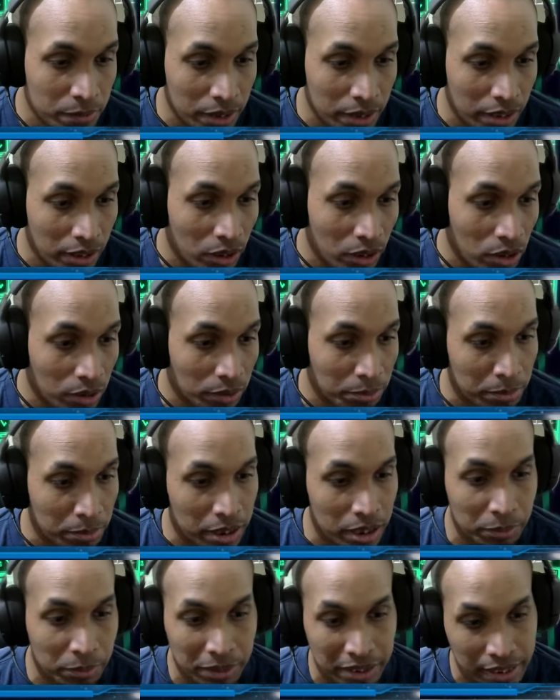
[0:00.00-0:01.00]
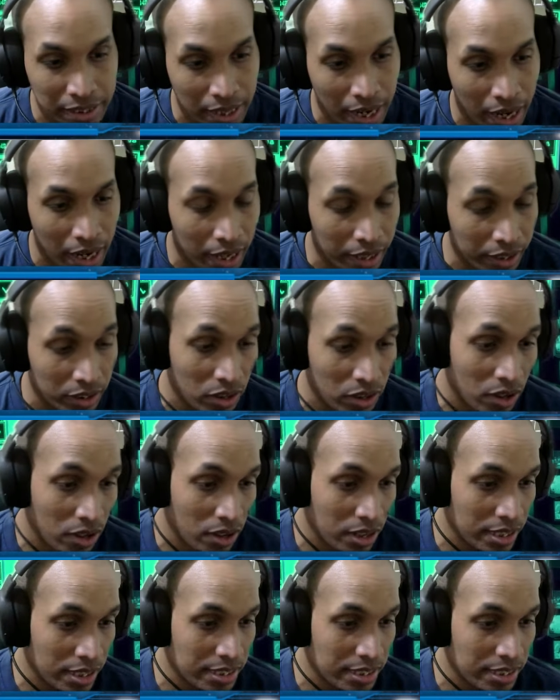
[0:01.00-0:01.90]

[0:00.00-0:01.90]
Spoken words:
and high cards,